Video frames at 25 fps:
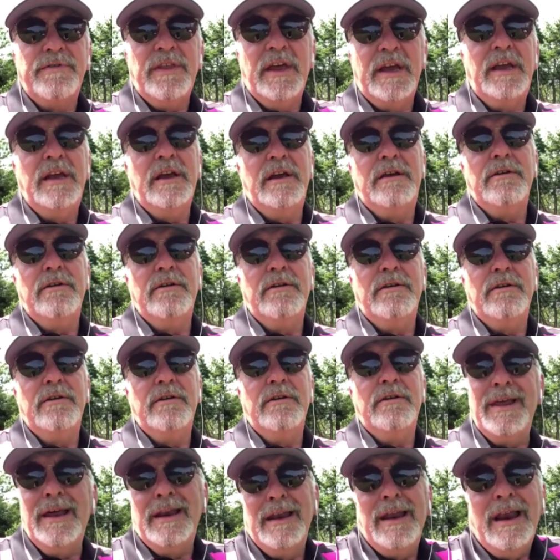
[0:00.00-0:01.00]
if they can
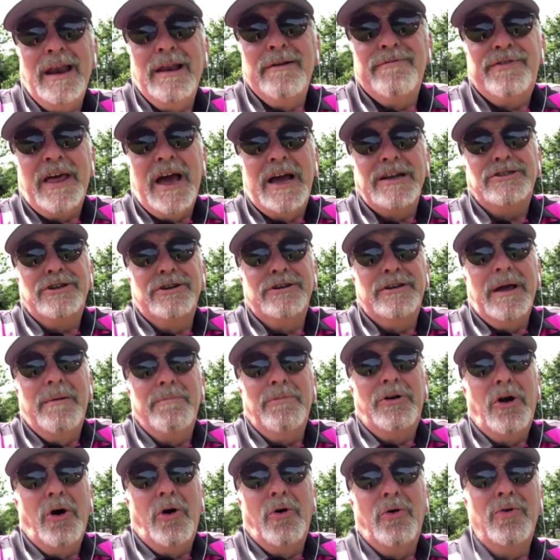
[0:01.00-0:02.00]
contribute, then if Thatcher
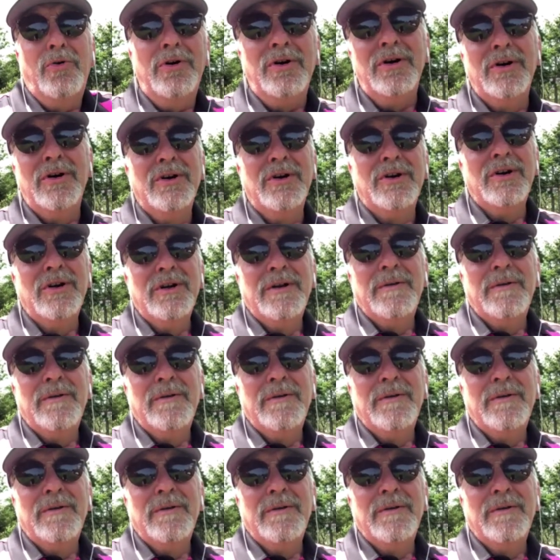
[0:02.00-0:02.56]
Demko